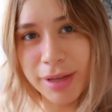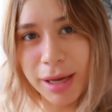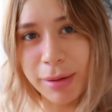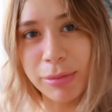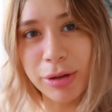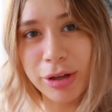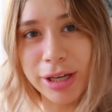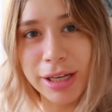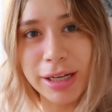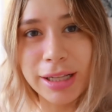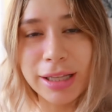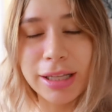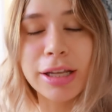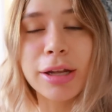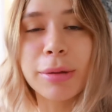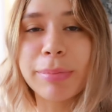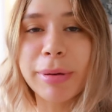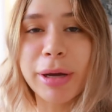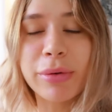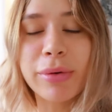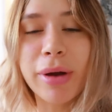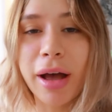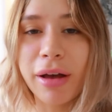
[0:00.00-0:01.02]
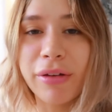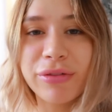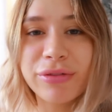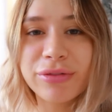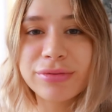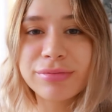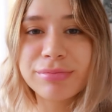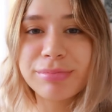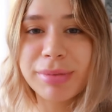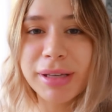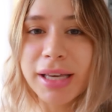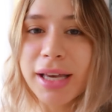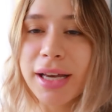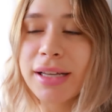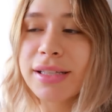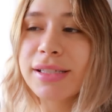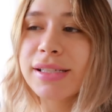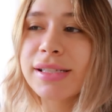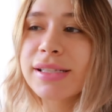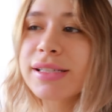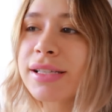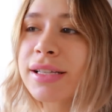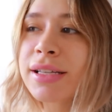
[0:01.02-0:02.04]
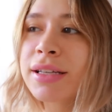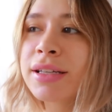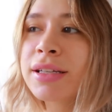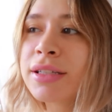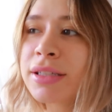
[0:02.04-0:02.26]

I'm looking a little bit rough because,